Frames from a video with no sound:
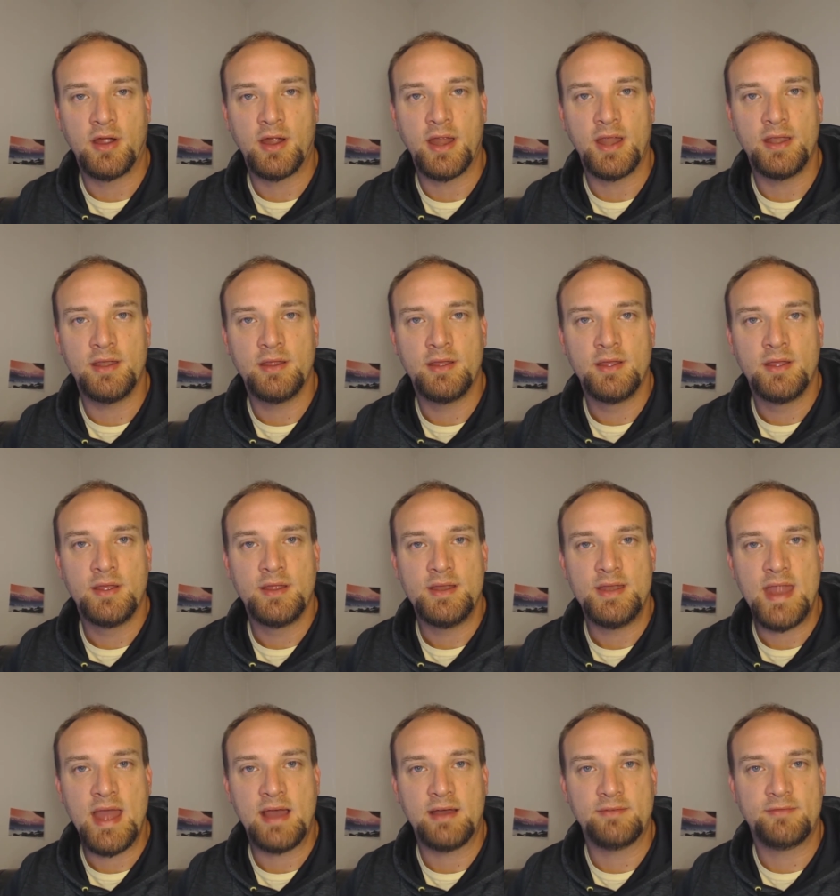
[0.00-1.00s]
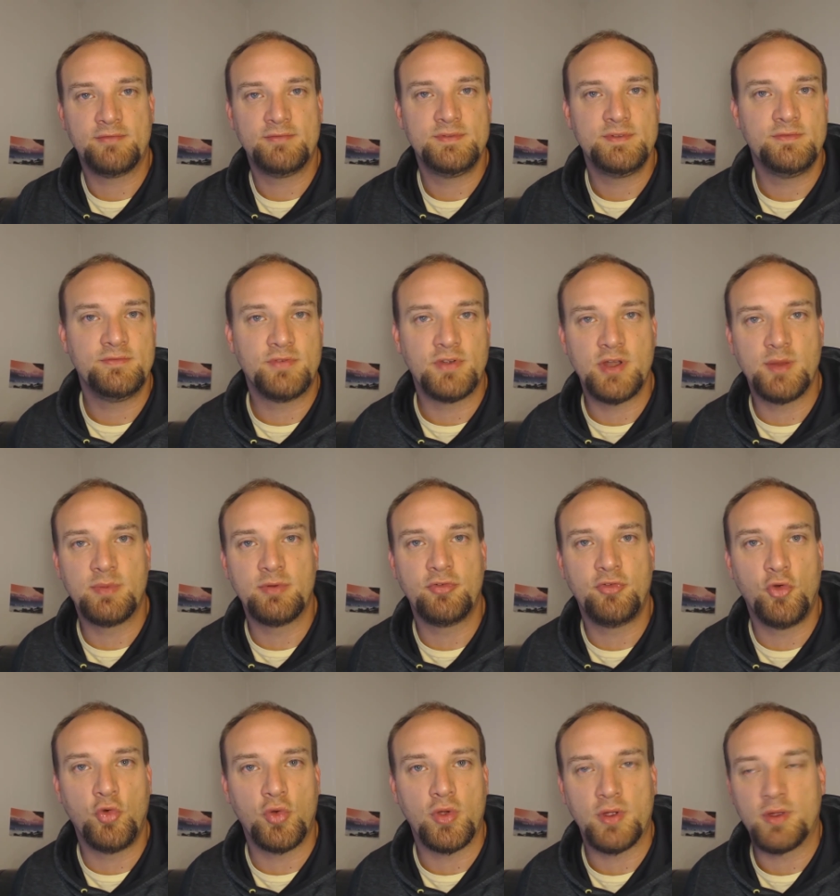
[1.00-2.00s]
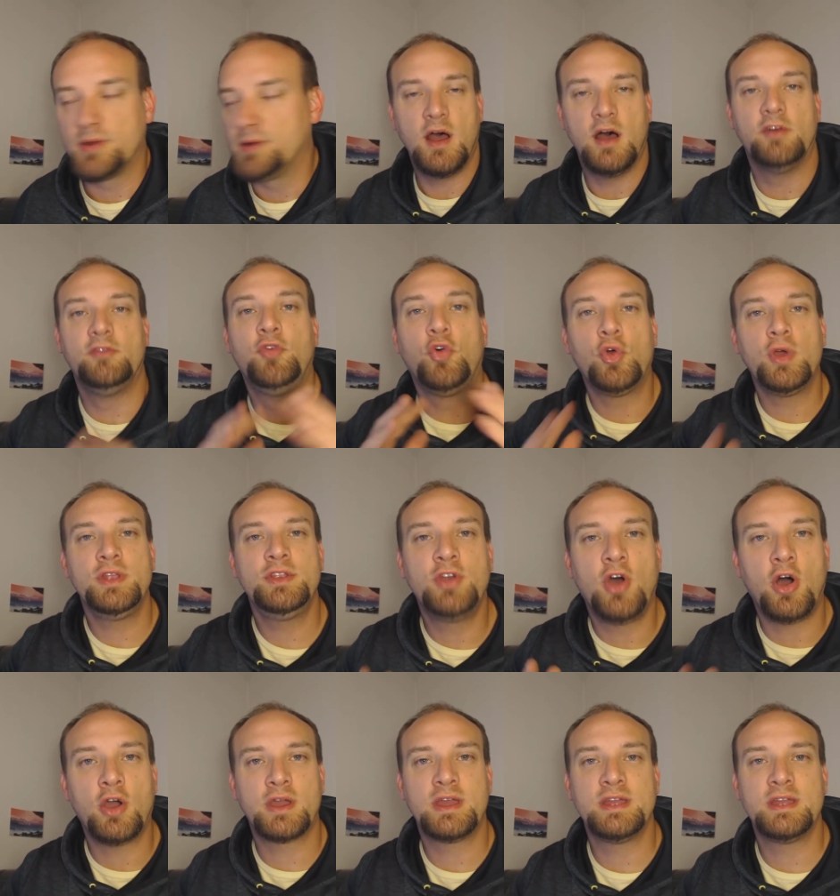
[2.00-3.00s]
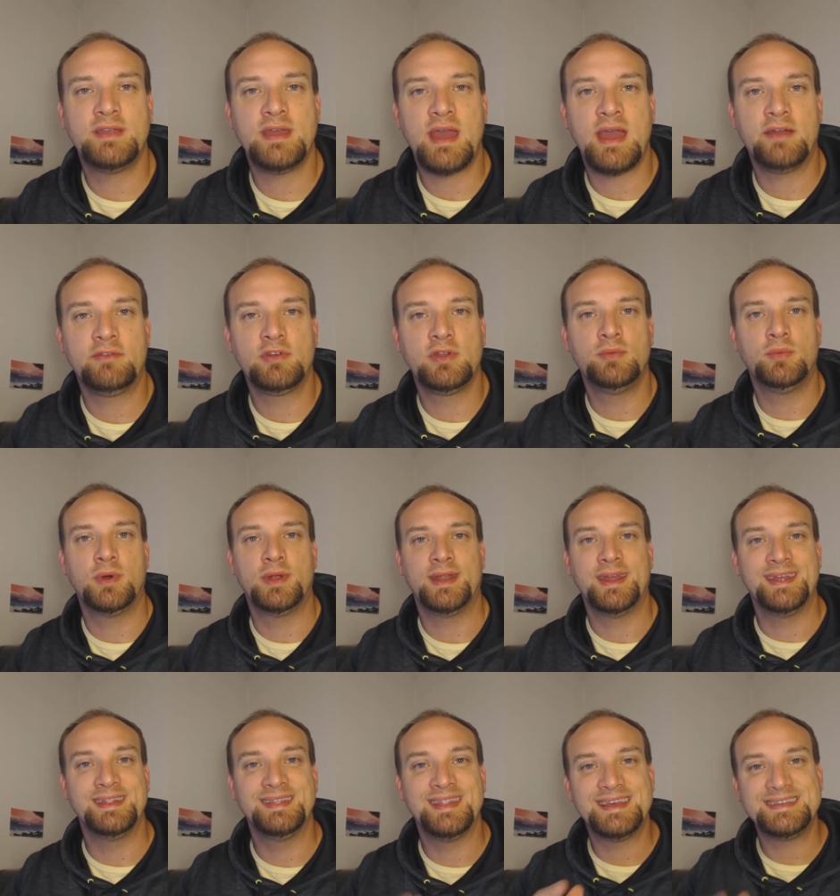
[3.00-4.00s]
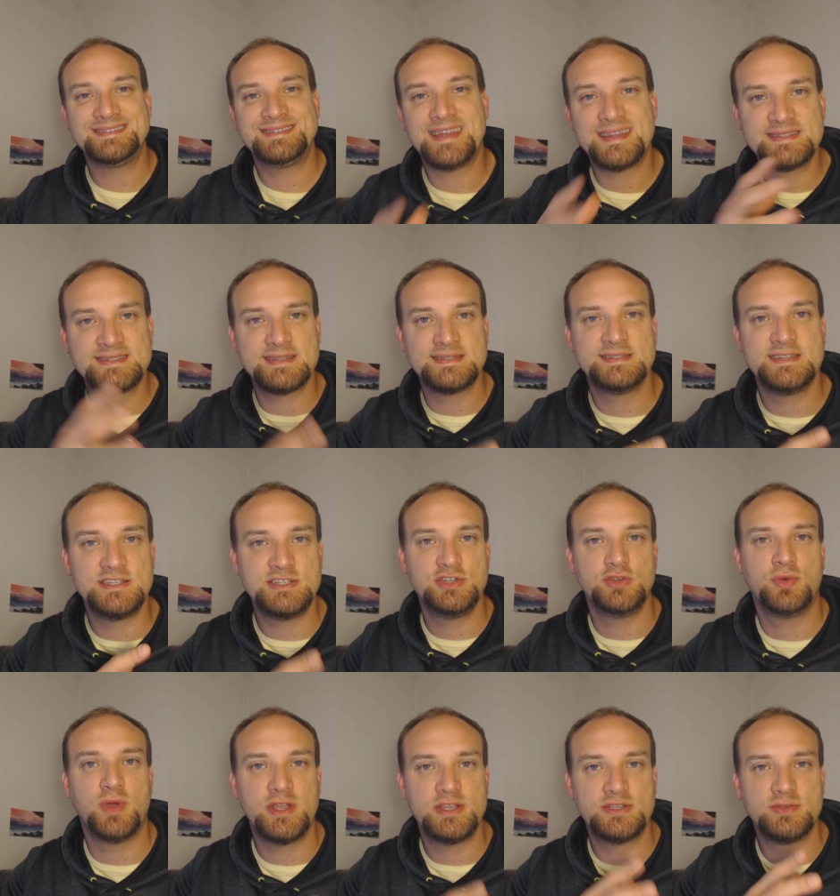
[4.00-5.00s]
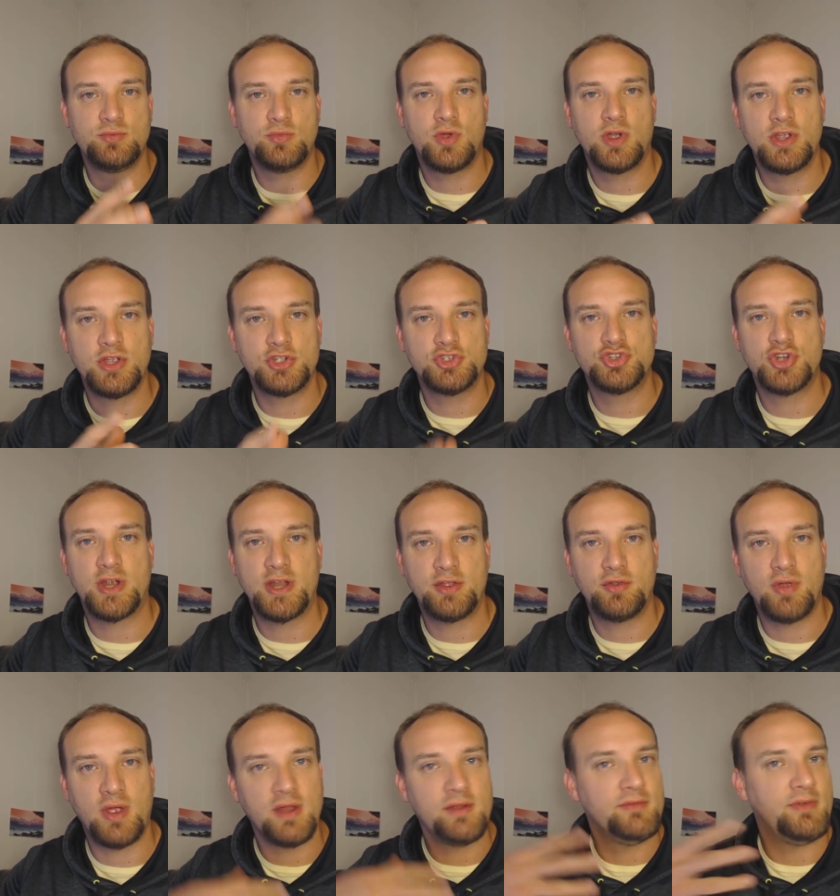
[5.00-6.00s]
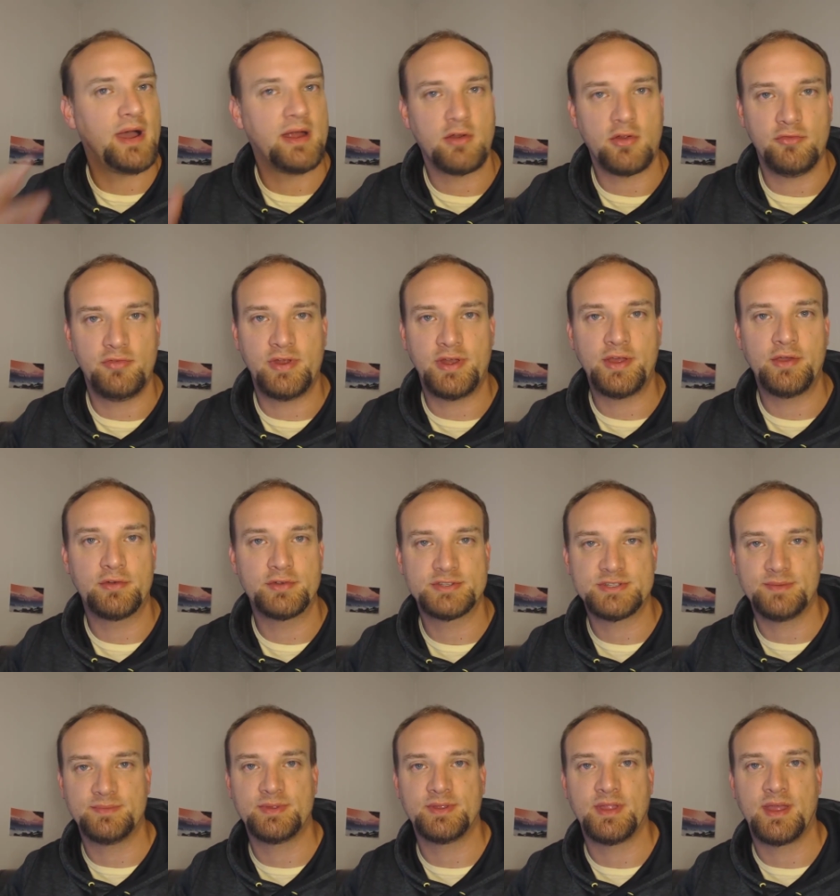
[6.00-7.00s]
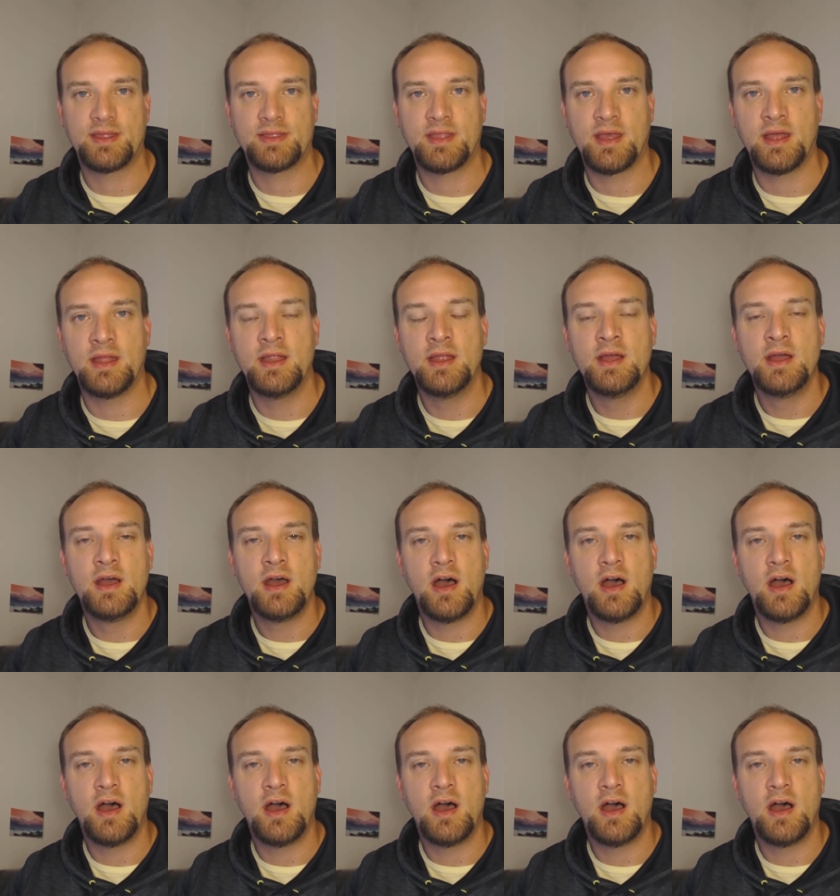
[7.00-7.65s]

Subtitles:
All right, now, for number 4, avoid talking to everyone unless that's a situation where you're trying to create a viral video or something like that.